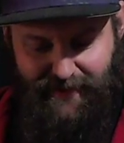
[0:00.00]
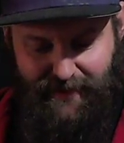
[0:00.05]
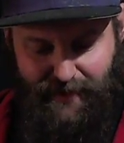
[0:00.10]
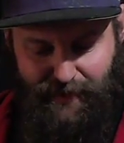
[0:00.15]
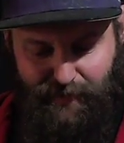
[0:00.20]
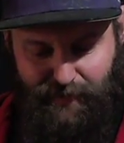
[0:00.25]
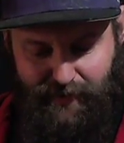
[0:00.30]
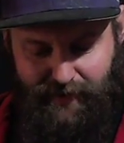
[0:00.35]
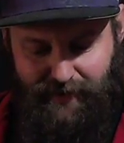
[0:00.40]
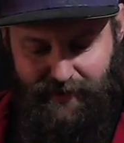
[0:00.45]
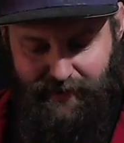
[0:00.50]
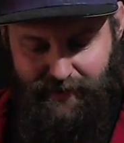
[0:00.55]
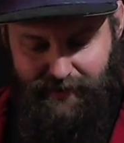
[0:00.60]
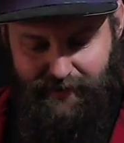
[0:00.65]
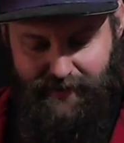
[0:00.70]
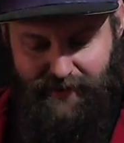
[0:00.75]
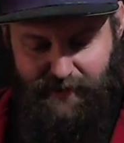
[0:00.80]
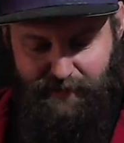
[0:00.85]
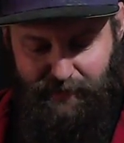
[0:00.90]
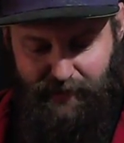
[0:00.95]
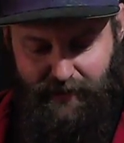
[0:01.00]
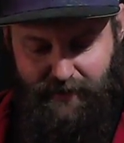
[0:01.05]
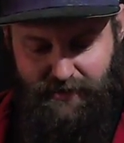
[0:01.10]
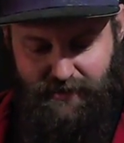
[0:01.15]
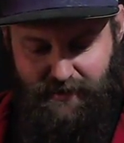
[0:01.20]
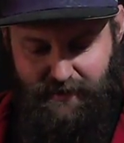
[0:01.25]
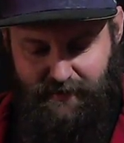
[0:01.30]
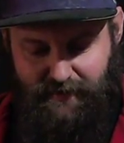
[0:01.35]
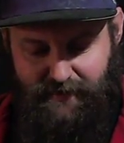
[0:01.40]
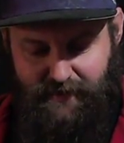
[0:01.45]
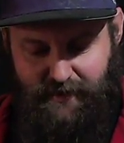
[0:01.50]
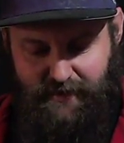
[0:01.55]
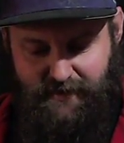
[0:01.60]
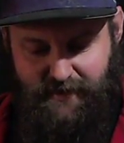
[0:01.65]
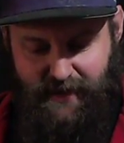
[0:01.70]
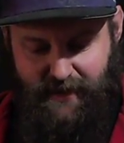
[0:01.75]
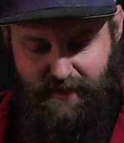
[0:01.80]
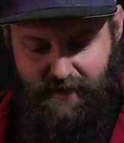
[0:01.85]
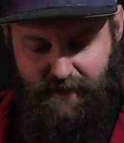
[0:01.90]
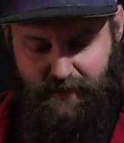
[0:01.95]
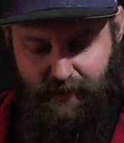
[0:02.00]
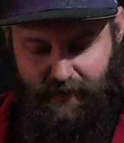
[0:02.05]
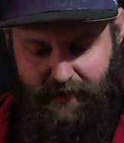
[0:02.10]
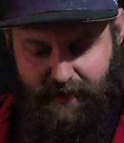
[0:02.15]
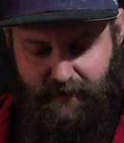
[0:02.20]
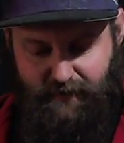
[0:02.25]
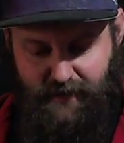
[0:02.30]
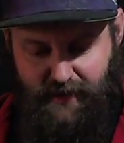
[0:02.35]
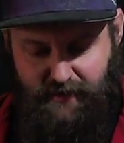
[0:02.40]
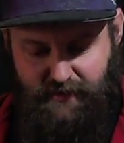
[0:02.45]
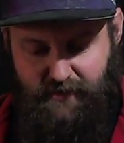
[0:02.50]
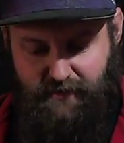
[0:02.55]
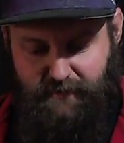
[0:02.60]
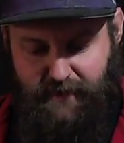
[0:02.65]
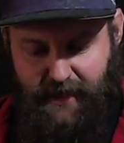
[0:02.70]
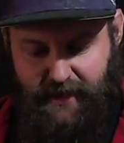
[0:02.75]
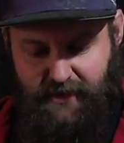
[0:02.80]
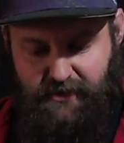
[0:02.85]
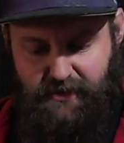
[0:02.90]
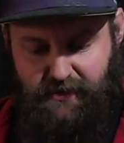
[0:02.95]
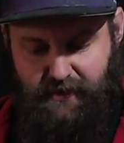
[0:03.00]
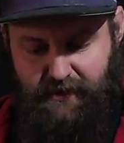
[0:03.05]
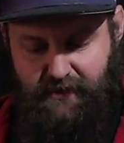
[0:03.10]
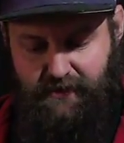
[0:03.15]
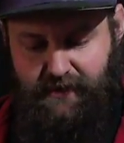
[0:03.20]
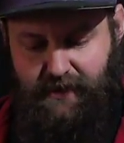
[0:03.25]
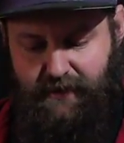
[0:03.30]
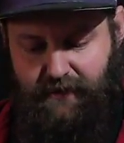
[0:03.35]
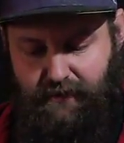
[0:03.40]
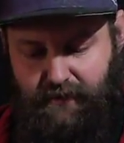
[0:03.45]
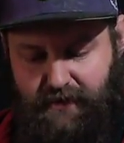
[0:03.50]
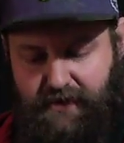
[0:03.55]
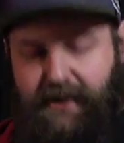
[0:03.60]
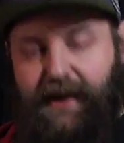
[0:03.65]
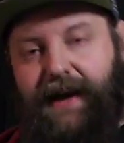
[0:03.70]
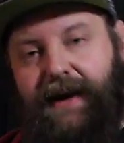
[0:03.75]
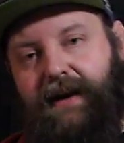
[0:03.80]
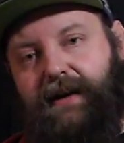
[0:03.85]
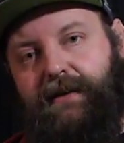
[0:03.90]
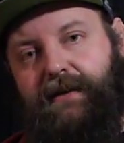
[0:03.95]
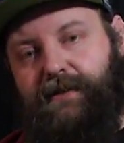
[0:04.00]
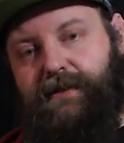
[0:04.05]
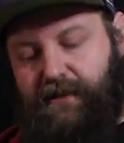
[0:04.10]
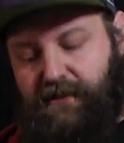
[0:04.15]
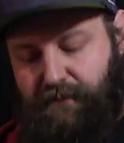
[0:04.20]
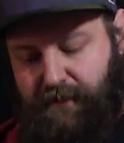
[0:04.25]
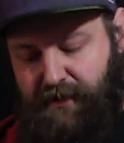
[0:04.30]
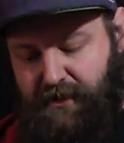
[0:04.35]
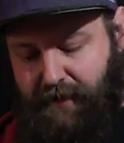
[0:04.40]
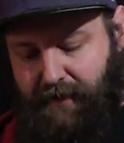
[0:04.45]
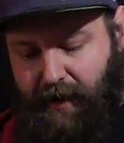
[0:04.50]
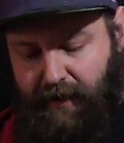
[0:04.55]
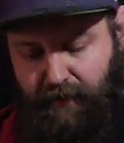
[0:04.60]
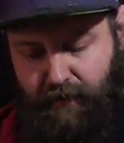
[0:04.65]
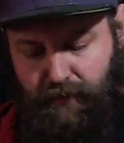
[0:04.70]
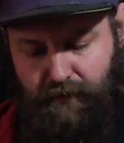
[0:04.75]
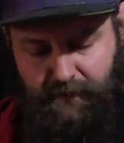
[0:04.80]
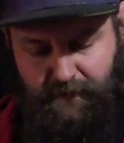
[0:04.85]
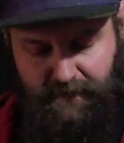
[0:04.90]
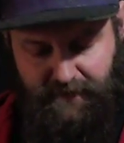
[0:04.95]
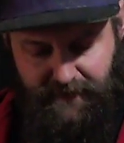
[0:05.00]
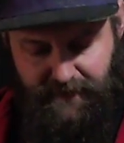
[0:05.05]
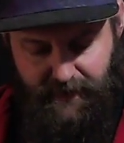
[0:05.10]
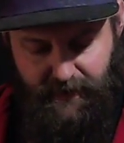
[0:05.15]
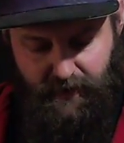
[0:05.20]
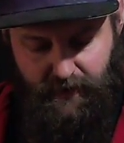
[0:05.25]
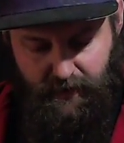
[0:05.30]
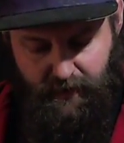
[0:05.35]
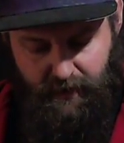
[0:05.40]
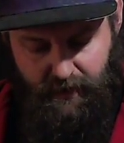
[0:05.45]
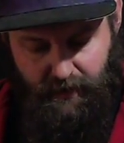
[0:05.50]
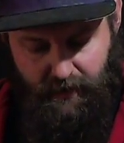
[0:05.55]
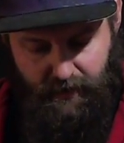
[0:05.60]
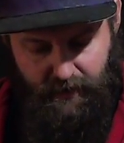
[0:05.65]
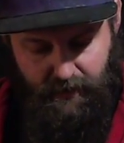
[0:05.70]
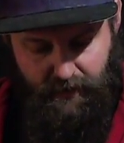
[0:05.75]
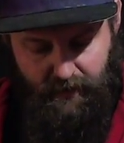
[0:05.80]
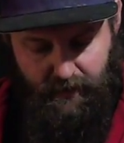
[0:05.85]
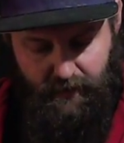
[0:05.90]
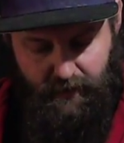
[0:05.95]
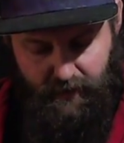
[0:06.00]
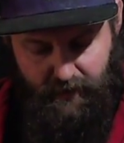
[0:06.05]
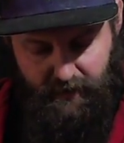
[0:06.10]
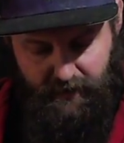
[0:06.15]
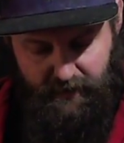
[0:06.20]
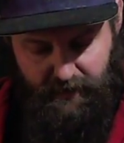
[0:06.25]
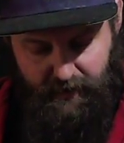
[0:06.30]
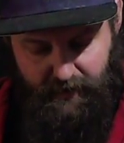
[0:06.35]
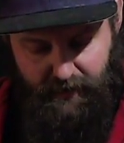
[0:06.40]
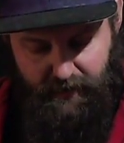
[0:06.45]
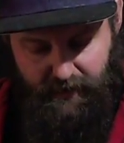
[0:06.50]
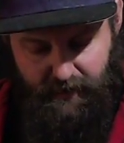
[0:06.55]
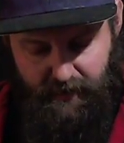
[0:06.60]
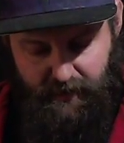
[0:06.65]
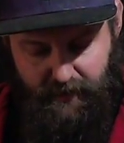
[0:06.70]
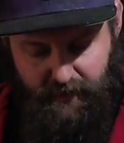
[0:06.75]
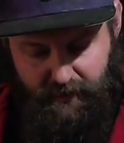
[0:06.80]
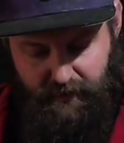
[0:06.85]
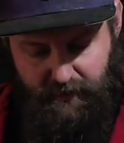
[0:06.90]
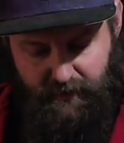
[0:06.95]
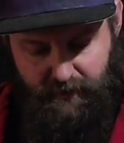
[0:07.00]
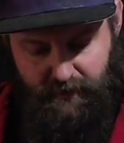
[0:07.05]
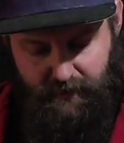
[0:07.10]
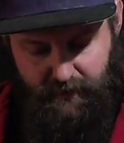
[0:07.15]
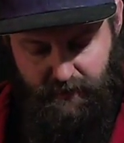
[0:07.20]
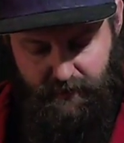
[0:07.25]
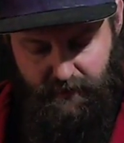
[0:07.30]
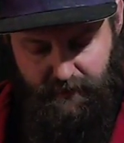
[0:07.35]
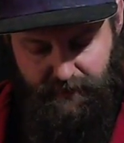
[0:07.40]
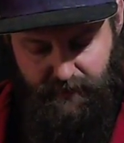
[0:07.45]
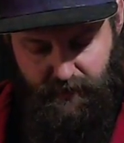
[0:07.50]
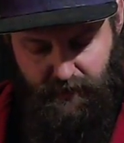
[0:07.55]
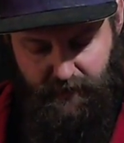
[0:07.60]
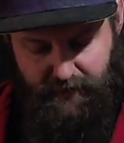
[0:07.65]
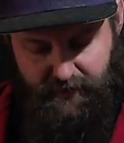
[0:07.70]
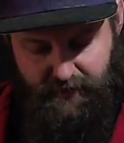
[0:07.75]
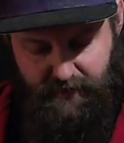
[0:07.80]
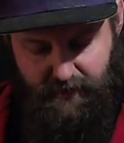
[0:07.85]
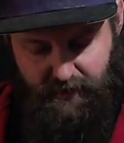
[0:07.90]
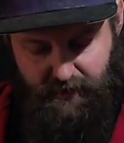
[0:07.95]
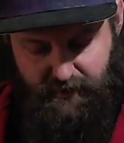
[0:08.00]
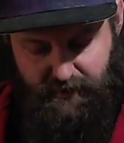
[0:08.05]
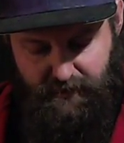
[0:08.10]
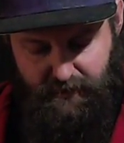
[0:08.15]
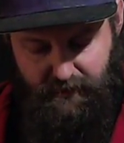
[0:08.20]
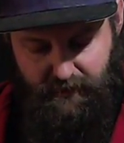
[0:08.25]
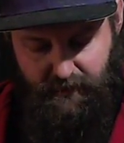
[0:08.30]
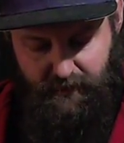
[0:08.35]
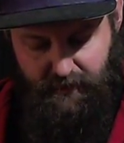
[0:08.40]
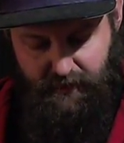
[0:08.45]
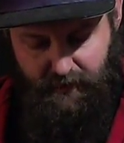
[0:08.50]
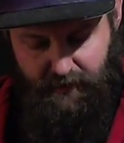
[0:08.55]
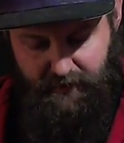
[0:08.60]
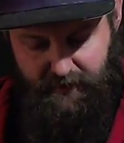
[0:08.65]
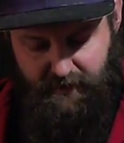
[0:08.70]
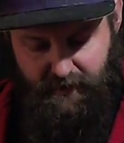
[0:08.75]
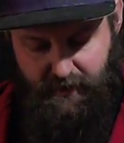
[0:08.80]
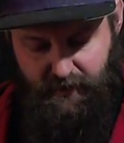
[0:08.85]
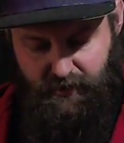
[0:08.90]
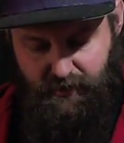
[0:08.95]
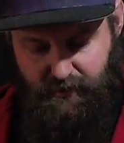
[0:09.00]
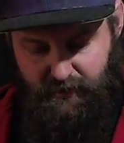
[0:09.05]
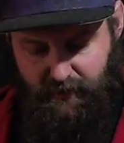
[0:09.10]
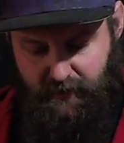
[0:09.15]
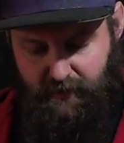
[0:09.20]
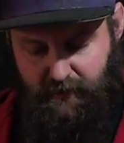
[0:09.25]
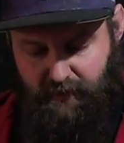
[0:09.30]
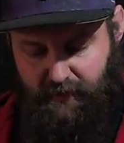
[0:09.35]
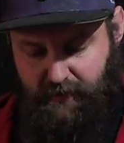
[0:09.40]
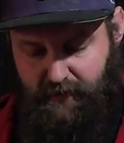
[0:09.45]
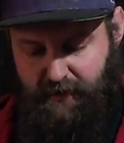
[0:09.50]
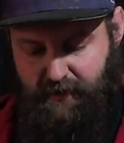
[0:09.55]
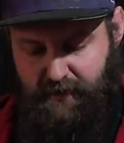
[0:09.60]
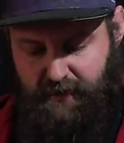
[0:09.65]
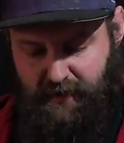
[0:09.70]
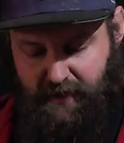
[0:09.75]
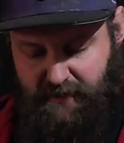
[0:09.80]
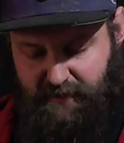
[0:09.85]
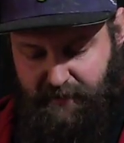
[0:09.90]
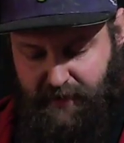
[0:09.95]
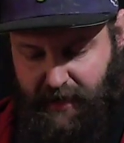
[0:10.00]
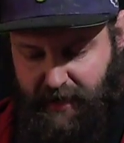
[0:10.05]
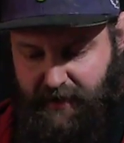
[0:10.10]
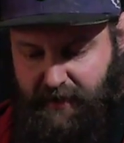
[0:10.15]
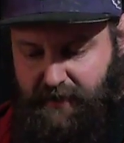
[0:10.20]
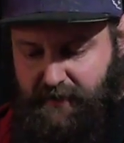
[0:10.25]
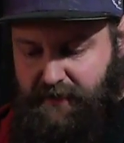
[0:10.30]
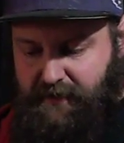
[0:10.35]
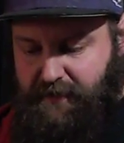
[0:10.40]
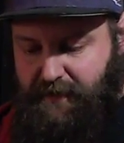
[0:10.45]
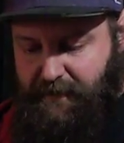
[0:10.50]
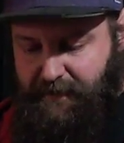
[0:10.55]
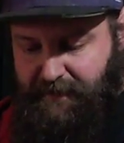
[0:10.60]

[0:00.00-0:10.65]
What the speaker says: Whoa, explosions! It sounded like Avengers Mansion is under attack, says Miss Marvel. Oh no, not so soon, not so soon, says Marcus.